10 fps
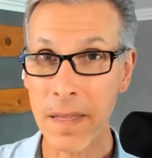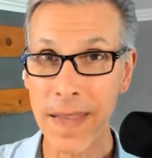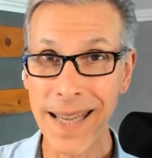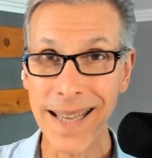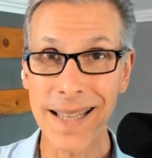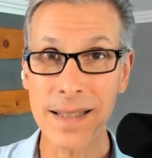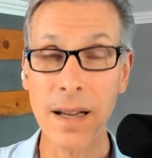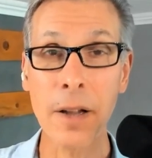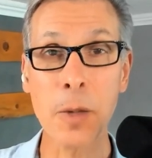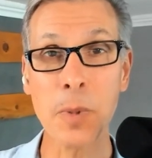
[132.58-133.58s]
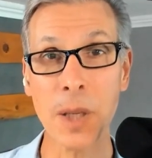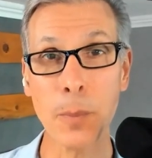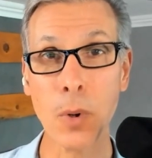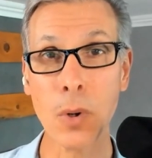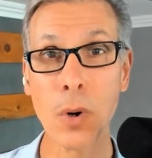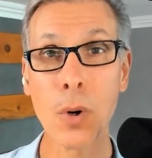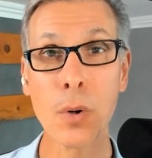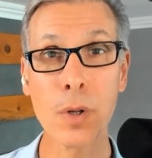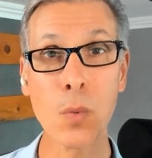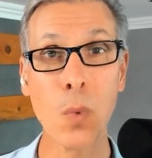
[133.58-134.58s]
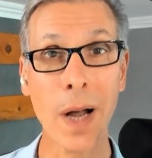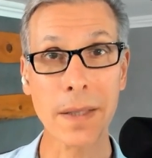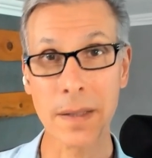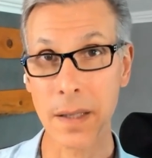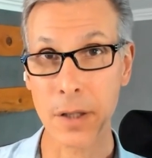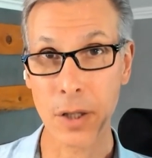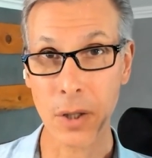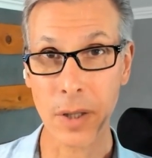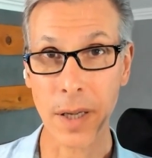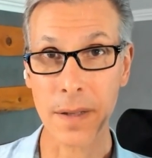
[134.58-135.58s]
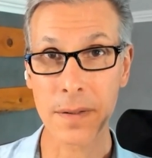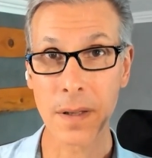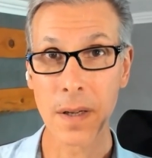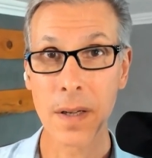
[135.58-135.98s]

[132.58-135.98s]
These are the people who you want to get curious.